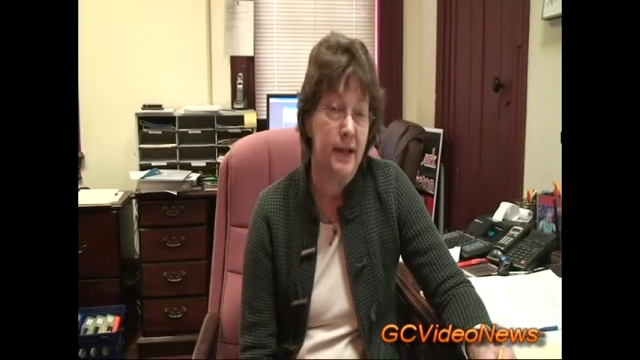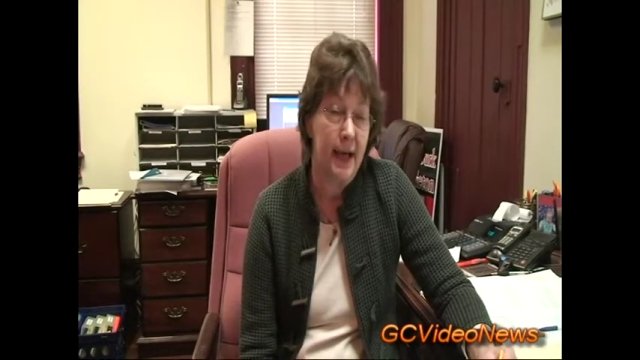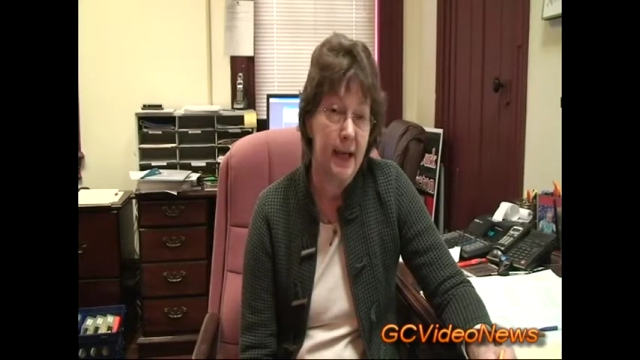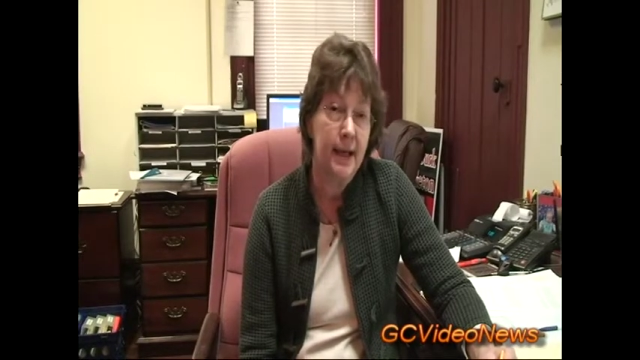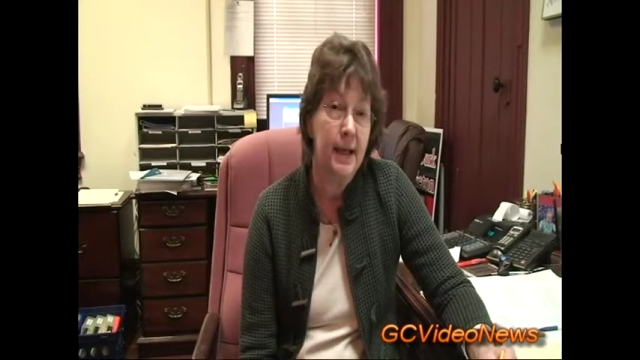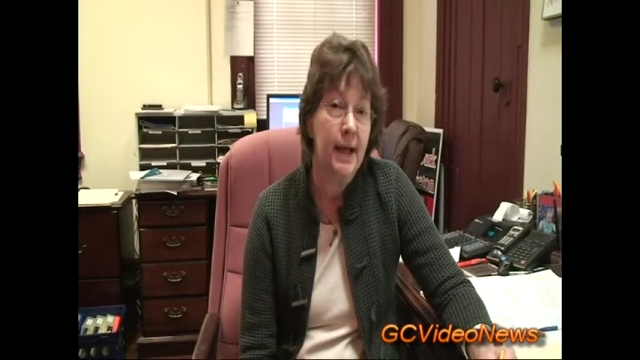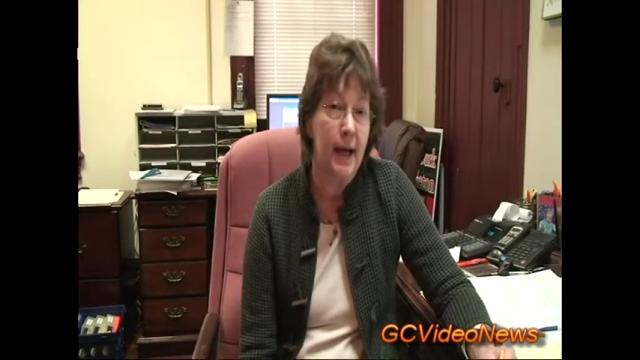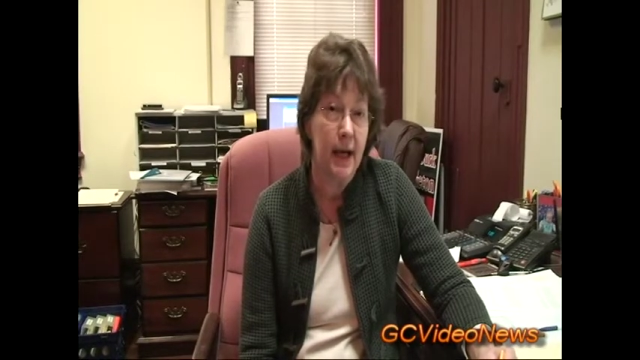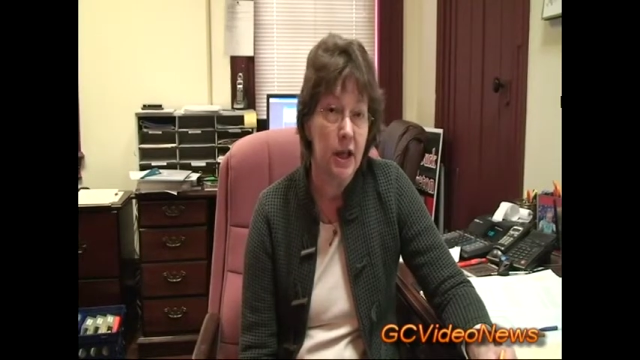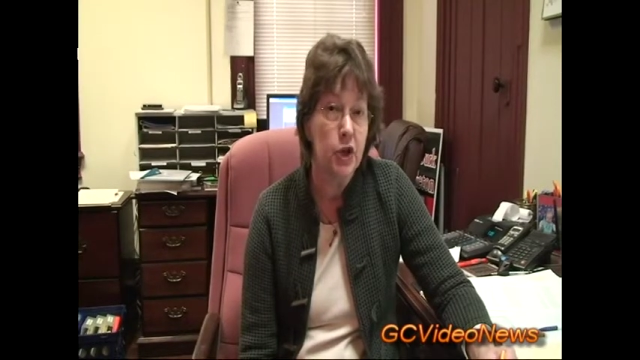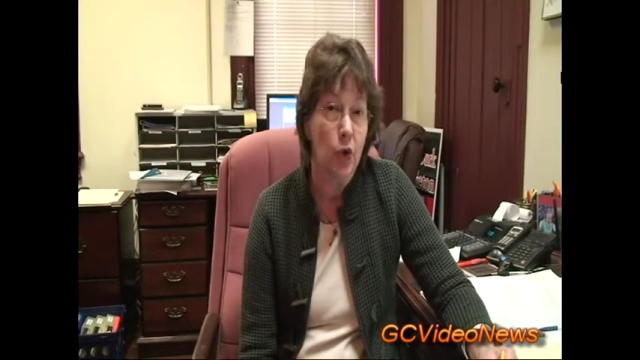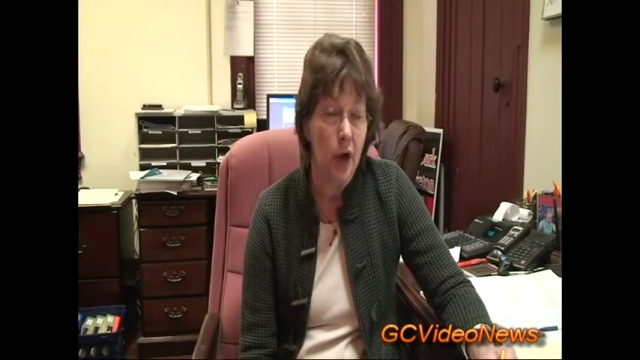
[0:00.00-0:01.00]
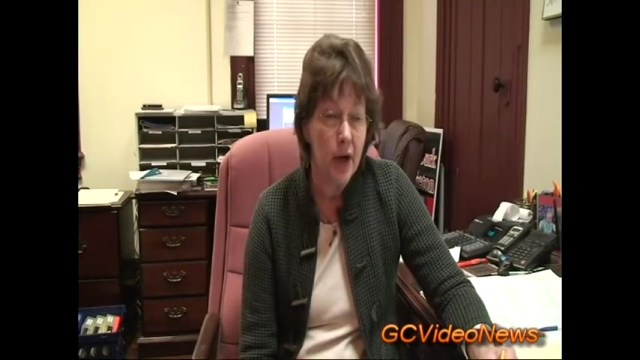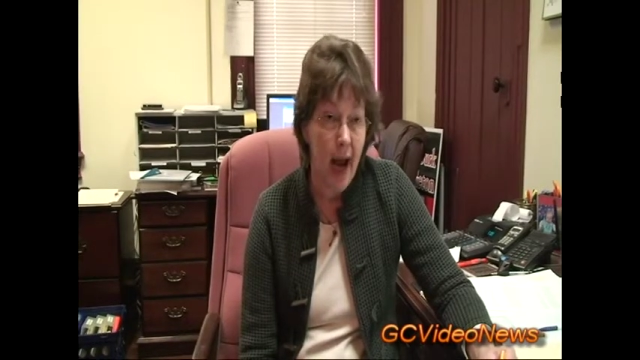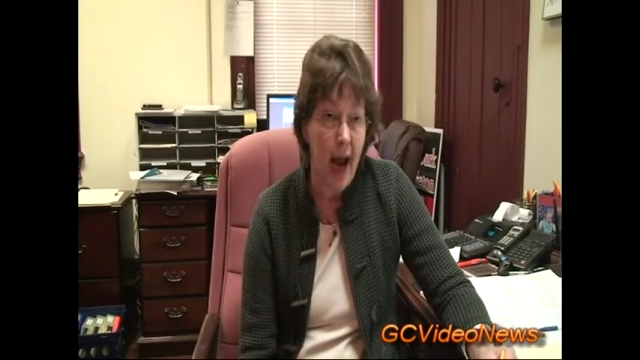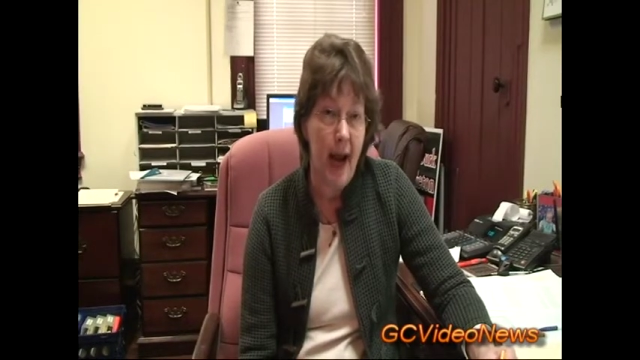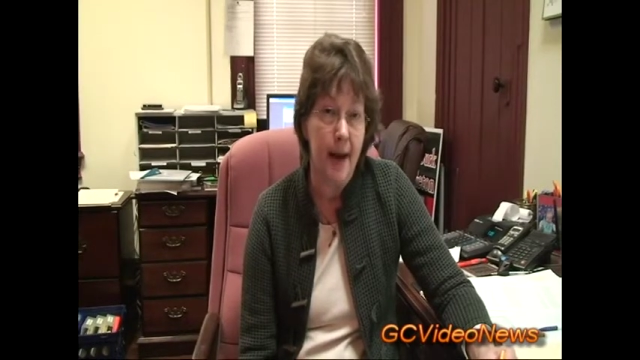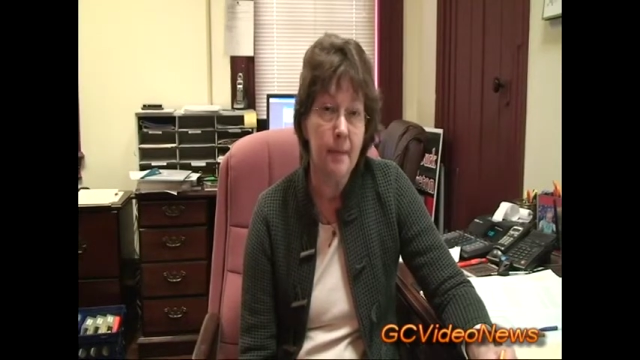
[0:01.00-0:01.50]
deeded in your
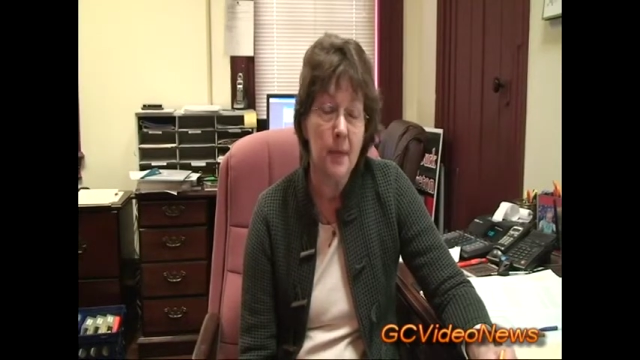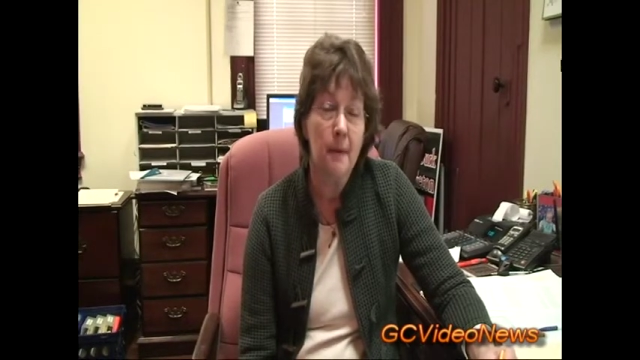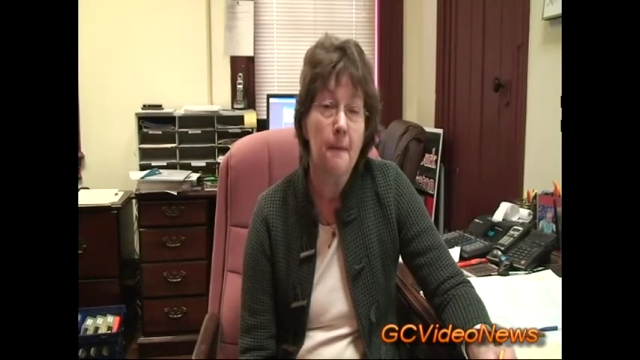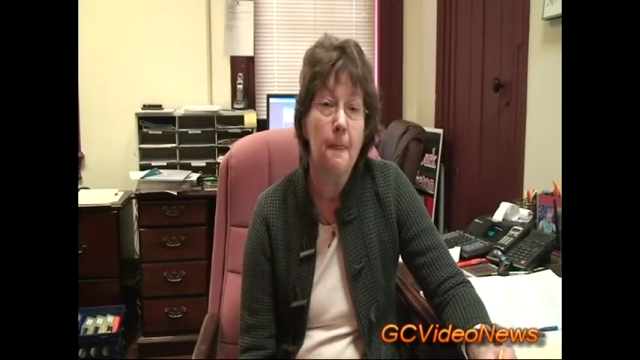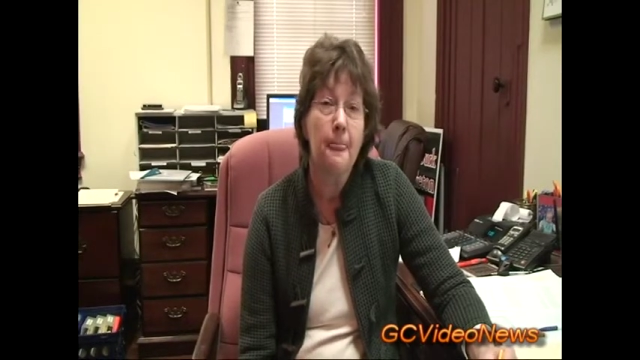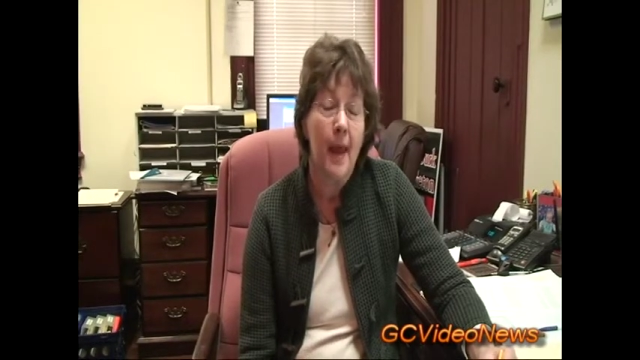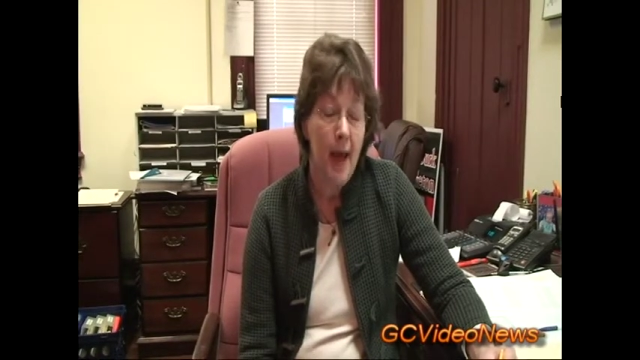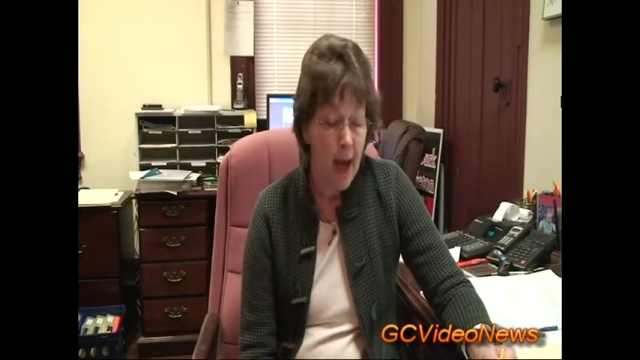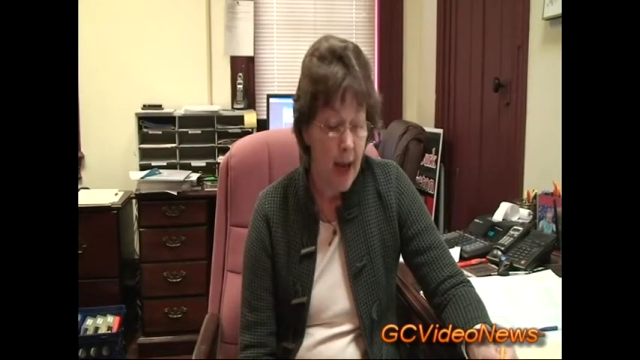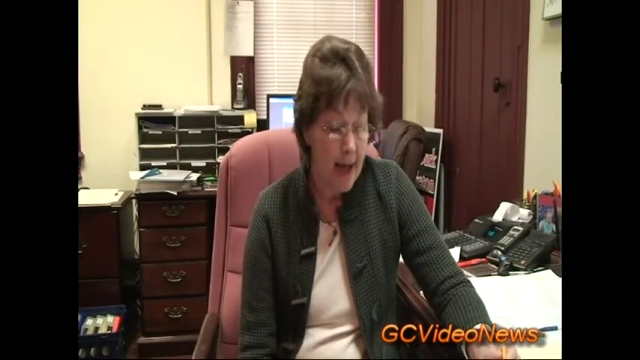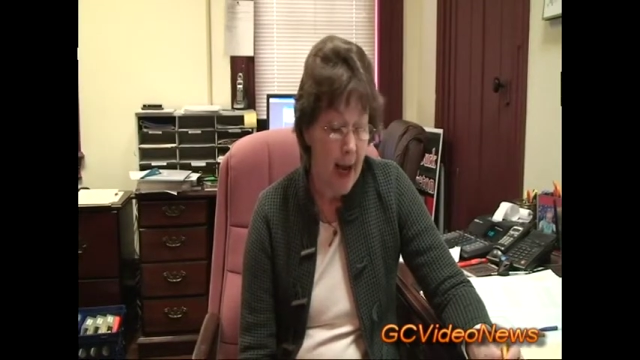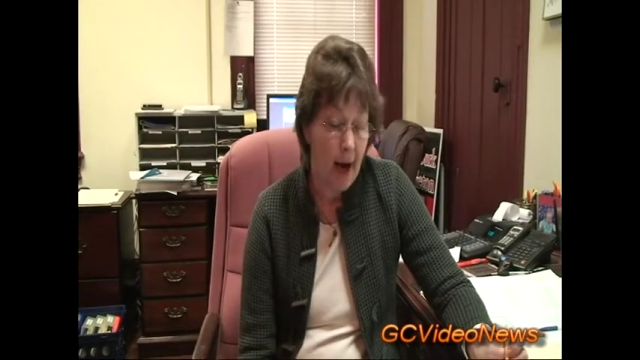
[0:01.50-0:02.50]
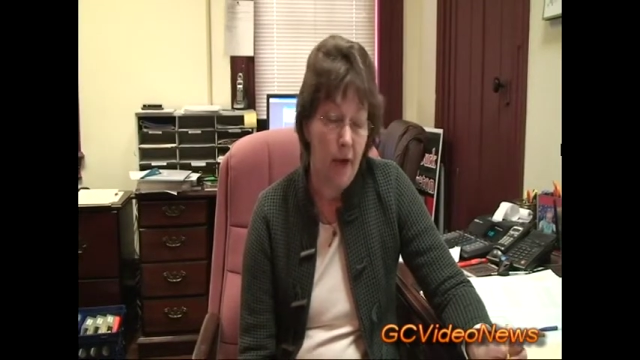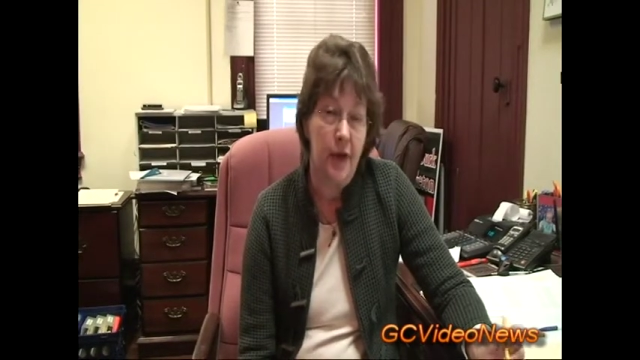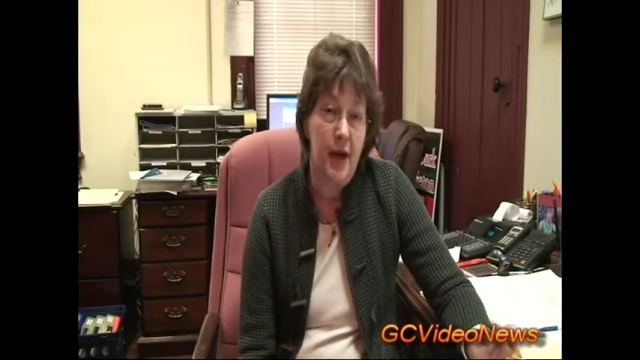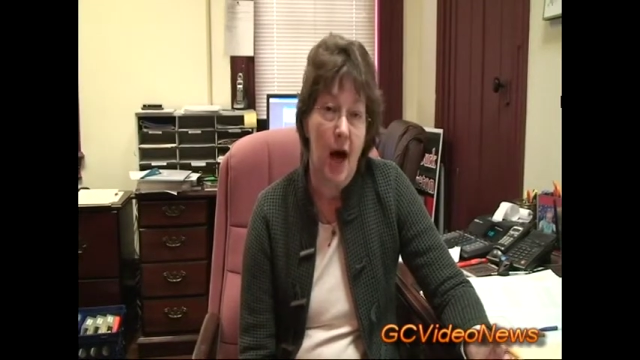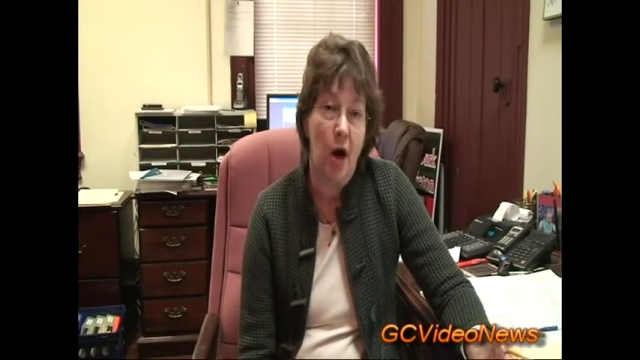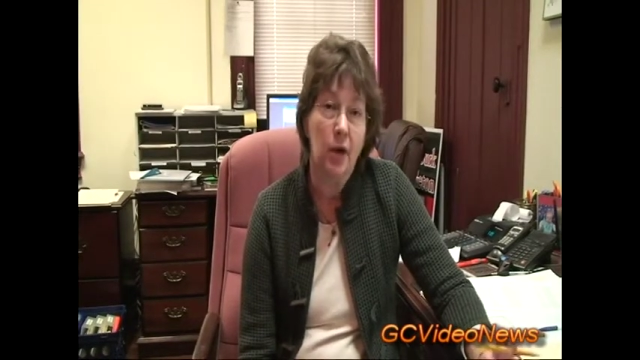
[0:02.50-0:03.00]
name. Now,
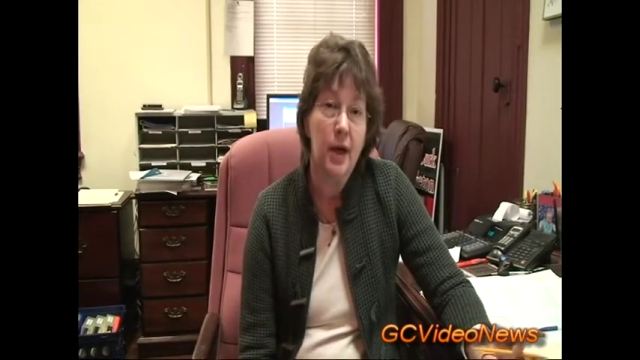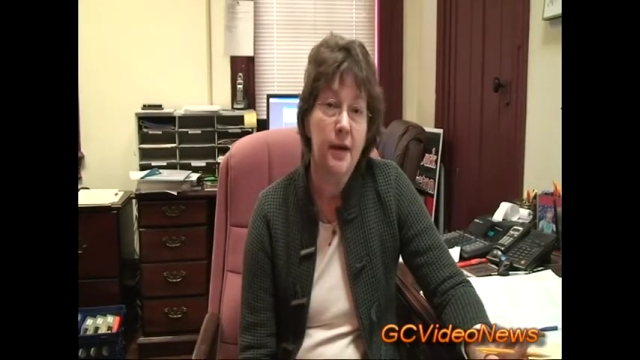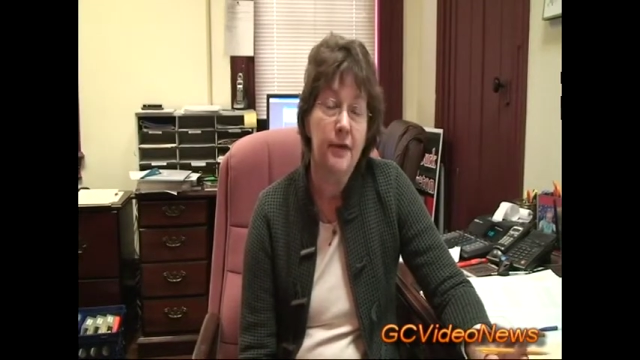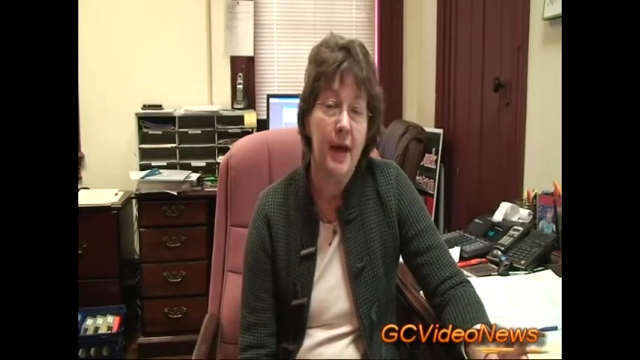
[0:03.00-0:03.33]
the only